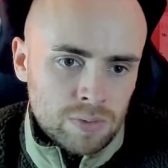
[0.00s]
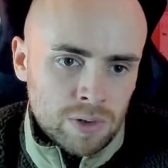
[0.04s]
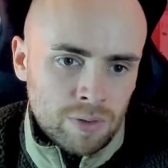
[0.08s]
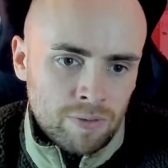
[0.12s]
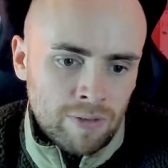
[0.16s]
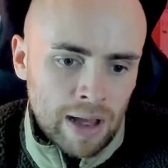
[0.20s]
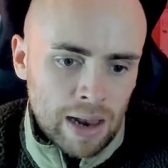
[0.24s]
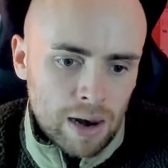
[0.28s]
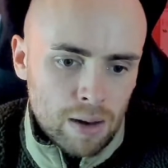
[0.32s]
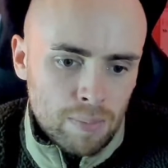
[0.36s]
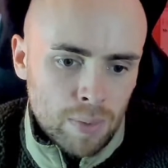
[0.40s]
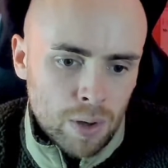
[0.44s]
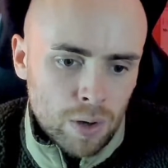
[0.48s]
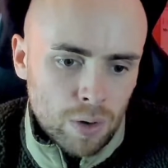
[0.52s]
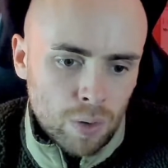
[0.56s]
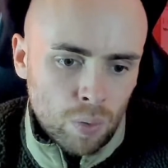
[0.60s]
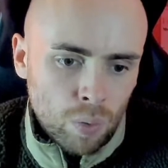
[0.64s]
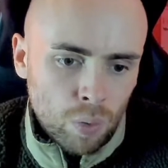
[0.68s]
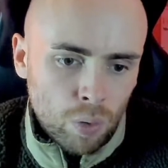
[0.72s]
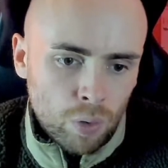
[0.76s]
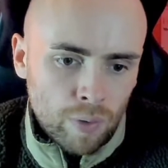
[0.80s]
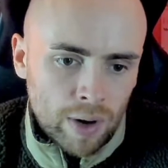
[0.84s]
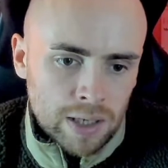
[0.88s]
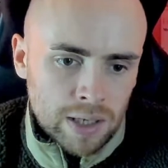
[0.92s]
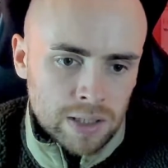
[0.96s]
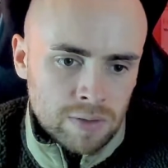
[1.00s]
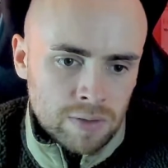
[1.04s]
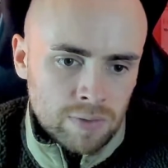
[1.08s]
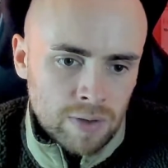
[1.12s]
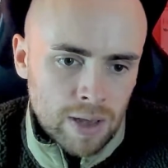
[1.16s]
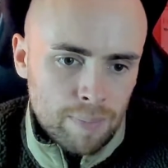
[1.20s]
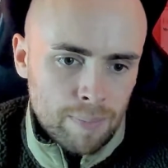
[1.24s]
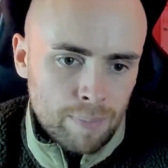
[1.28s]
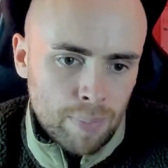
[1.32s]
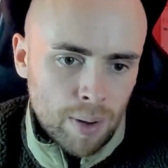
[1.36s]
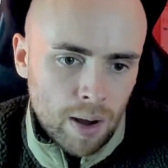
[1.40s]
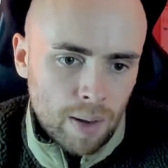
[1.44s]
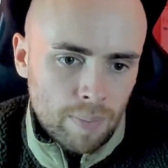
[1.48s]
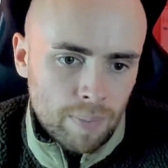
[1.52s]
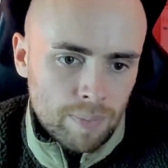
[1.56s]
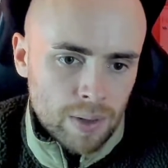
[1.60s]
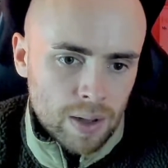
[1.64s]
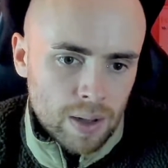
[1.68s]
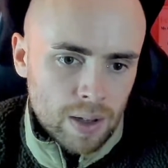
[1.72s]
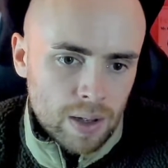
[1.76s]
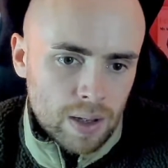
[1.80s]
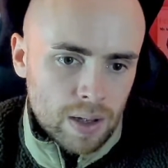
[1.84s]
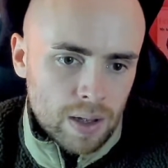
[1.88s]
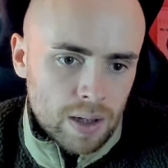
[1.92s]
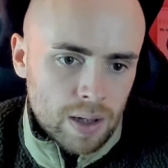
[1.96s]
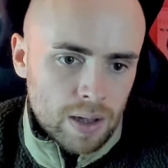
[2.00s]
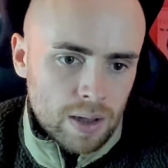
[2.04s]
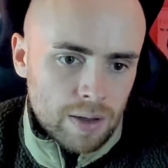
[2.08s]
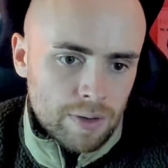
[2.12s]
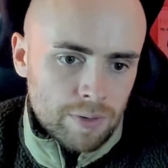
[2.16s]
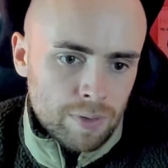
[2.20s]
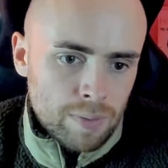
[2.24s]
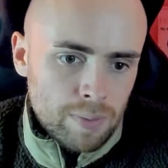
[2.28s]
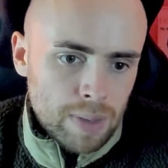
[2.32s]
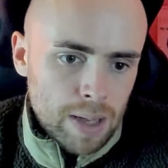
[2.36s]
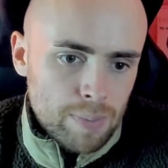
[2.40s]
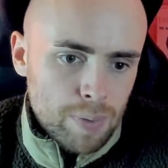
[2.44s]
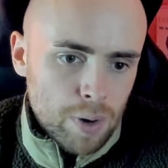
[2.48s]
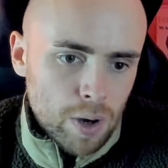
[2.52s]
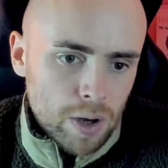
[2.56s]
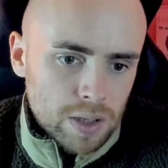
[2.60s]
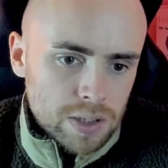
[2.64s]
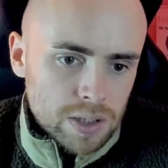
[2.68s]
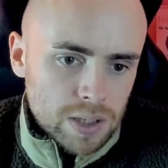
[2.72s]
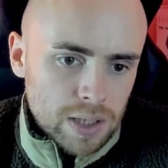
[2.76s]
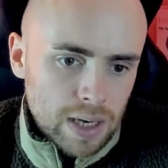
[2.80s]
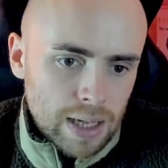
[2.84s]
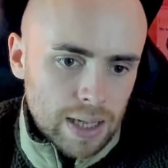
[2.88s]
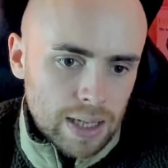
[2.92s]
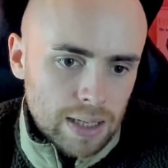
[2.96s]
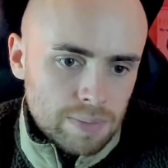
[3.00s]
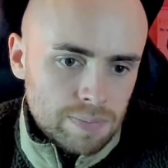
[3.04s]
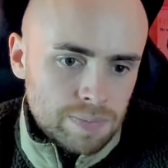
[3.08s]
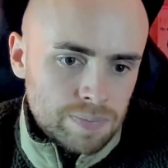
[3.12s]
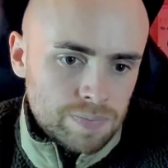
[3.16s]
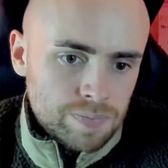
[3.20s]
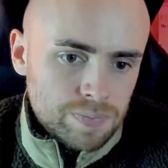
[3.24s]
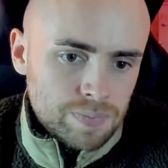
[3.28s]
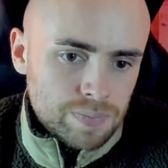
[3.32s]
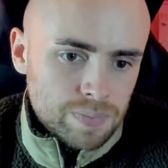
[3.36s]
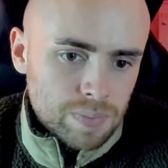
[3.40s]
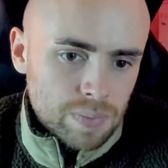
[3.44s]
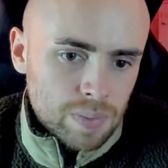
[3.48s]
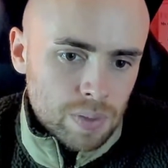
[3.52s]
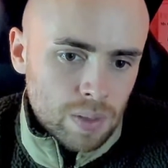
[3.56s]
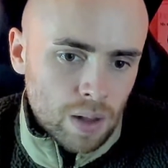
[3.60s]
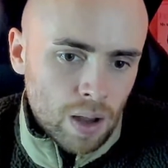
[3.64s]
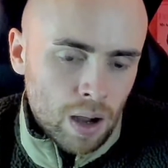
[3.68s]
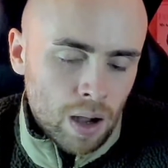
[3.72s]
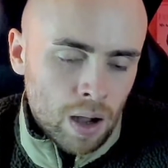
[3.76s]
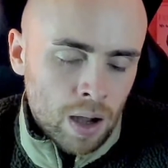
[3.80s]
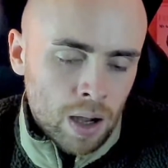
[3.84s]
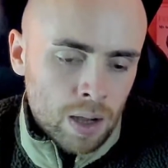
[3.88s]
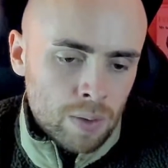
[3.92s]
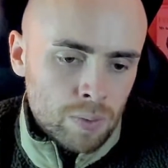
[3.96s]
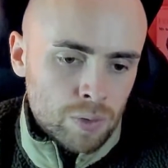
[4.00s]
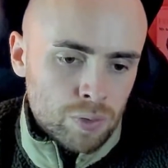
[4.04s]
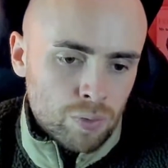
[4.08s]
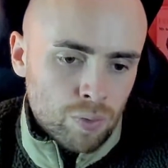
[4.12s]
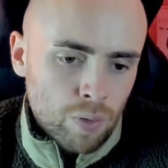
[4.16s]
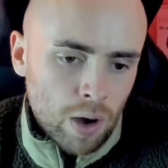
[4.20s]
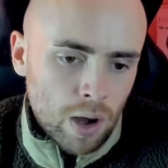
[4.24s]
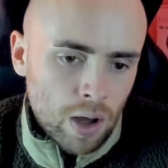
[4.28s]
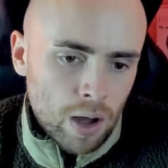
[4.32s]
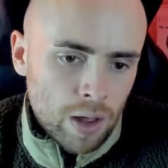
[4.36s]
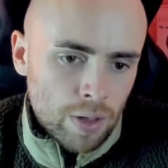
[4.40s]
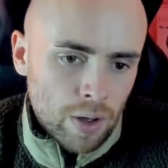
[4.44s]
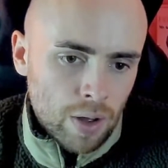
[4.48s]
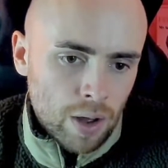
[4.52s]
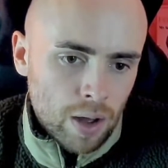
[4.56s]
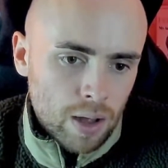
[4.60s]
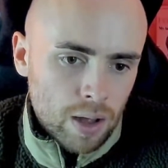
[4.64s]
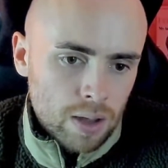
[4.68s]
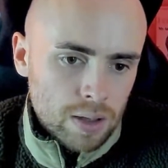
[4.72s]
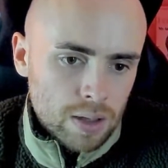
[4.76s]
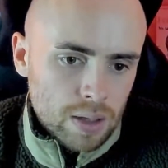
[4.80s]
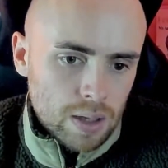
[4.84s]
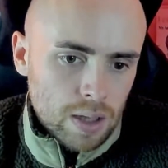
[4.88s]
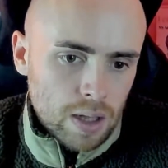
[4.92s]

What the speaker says: development and all the rest of it, but for me personally, I would rather